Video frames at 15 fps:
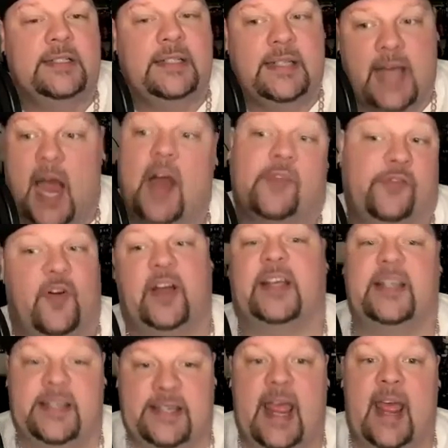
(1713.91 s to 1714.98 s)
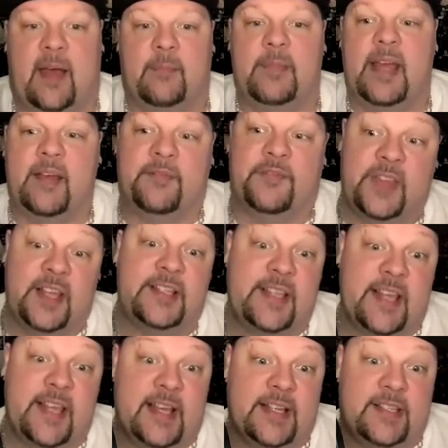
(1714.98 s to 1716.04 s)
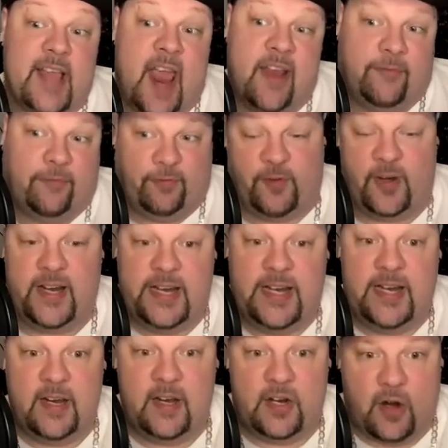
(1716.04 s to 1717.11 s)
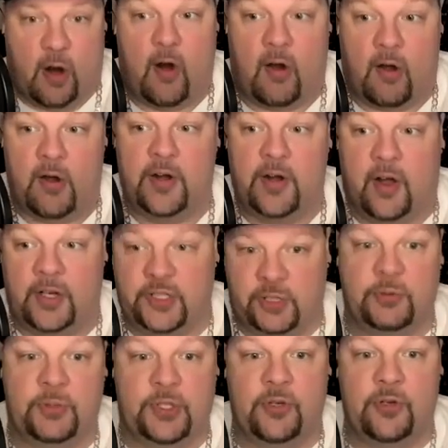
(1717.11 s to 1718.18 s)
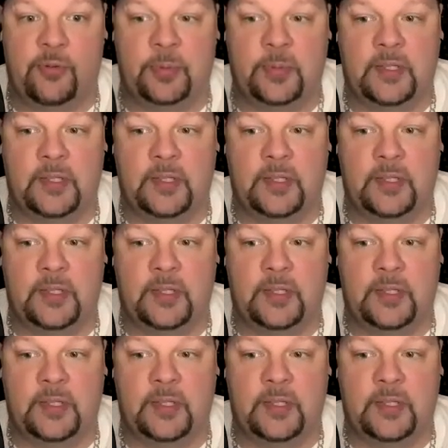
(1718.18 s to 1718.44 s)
God fucking damn. If this is a free card on YouTube,